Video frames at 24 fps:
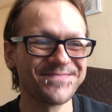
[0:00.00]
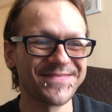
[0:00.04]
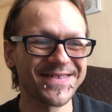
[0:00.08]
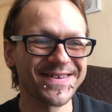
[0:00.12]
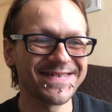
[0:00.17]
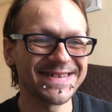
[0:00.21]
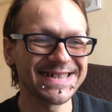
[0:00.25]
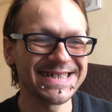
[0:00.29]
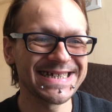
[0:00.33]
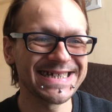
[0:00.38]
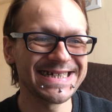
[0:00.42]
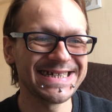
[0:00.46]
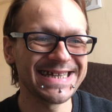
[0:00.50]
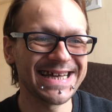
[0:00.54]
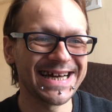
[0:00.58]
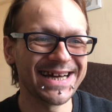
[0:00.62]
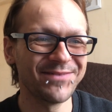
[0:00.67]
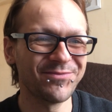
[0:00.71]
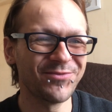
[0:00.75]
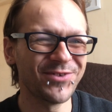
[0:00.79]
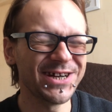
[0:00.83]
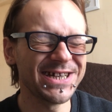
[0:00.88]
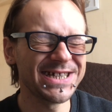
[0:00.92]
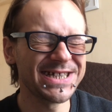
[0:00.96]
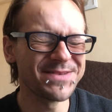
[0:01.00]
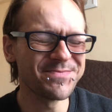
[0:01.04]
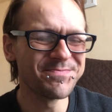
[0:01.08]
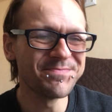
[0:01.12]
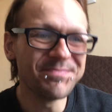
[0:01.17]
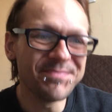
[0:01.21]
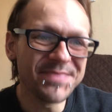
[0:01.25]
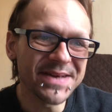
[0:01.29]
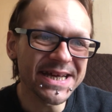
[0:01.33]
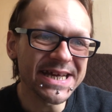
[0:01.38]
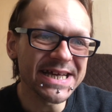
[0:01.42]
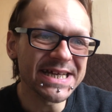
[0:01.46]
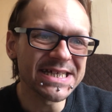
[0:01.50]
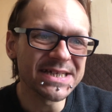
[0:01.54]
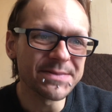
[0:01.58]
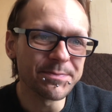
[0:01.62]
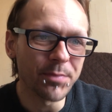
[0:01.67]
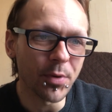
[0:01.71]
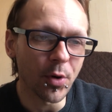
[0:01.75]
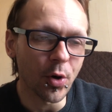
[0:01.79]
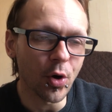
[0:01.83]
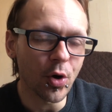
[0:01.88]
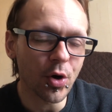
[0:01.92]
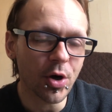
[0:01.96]
Question 9. What is the biggest
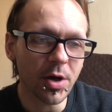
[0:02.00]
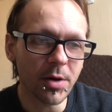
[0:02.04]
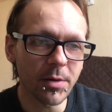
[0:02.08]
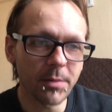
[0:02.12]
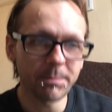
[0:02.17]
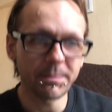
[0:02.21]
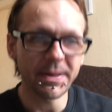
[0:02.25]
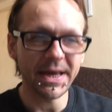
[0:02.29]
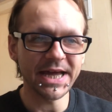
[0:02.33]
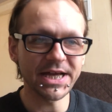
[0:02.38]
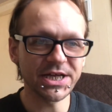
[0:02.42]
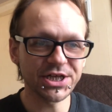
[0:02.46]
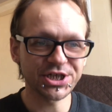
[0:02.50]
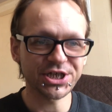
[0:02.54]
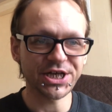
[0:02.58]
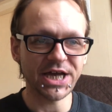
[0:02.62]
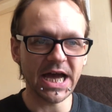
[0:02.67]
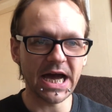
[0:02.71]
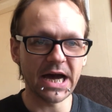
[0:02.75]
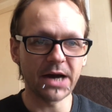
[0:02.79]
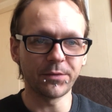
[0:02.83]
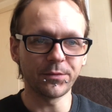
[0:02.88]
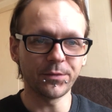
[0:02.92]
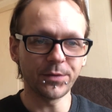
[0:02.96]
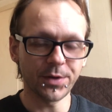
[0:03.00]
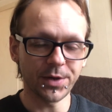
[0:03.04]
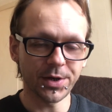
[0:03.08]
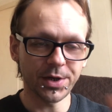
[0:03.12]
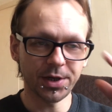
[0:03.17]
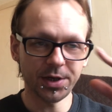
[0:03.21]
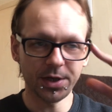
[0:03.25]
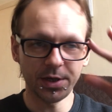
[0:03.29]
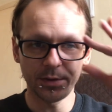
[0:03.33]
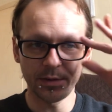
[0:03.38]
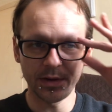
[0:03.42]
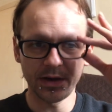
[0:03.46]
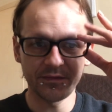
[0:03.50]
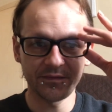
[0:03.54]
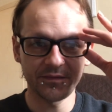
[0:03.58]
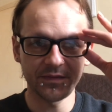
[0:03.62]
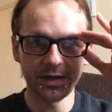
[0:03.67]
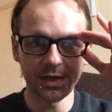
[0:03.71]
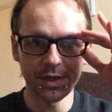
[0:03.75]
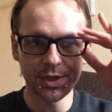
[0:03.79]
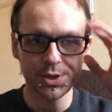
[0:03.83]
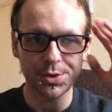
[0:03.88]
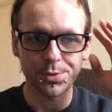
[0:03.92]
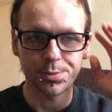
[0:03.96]
book, page count, you have
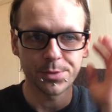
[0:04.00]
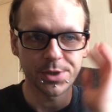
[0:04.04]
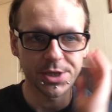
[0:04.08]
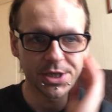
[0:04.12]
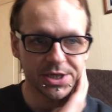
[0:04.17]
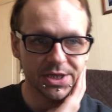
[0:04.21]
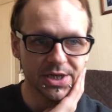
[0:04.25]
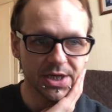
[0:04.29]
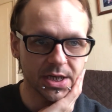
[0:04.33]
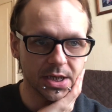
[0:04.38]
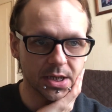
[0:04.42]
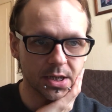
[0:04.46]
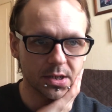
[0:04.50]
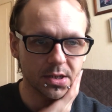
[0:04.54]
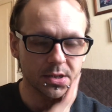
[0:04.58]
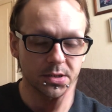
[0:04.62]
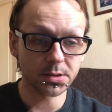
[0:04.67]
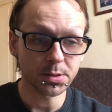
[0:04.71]
finished reading?